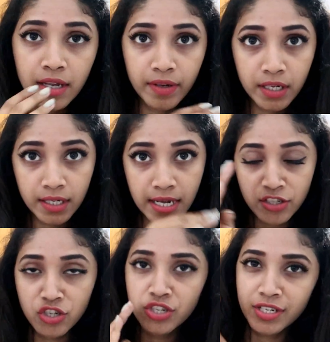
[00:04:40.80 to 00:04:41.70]
even it
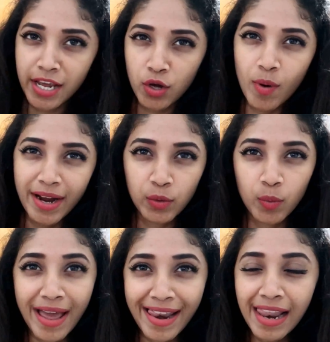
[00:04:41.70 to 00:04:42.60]
doesn't stay quite
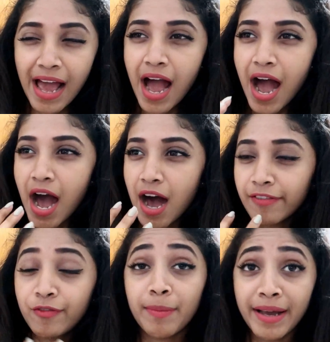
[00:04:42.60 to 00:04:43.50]
well
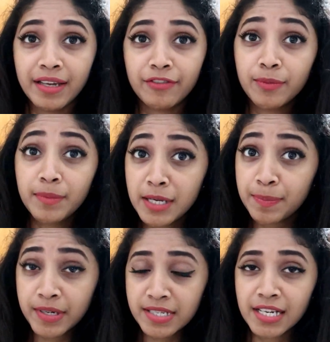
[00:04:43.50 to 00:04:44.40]
for
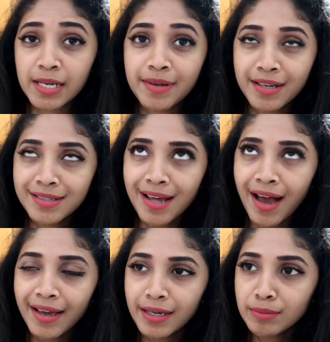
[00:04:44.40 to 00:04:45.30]
me personally, because
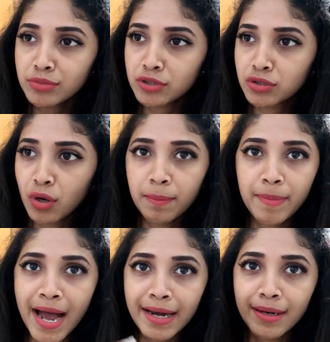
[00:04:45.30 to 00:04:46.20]
I am so
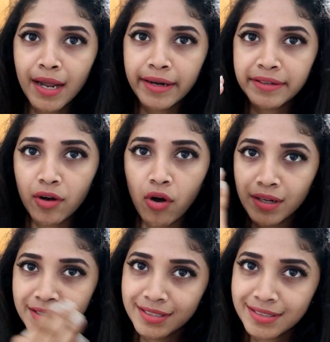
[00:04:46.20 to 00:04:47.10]
bad at
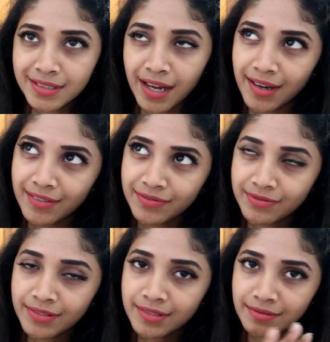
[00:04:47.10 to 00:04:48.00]
all this stuff,
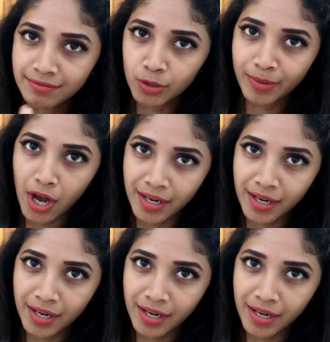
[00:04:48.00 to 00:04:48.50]
to be